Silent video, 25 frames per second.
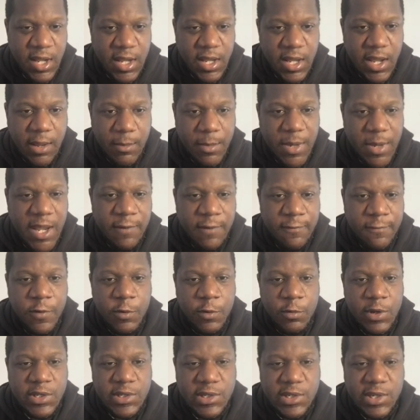Um,
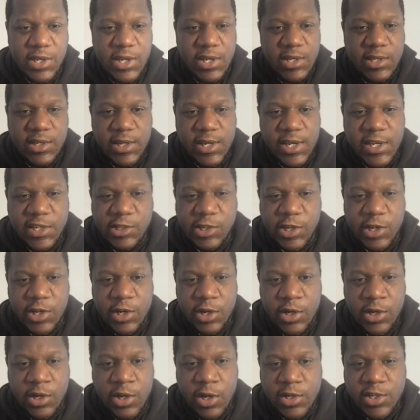influencers listing
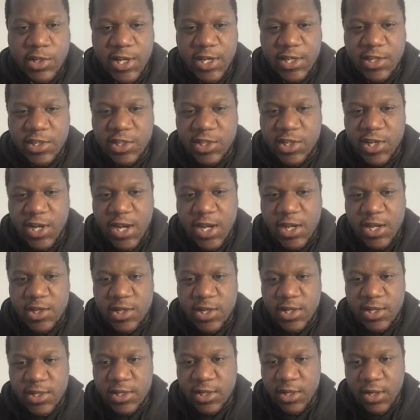on large
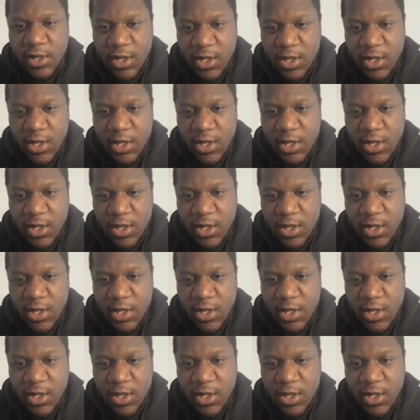exchanges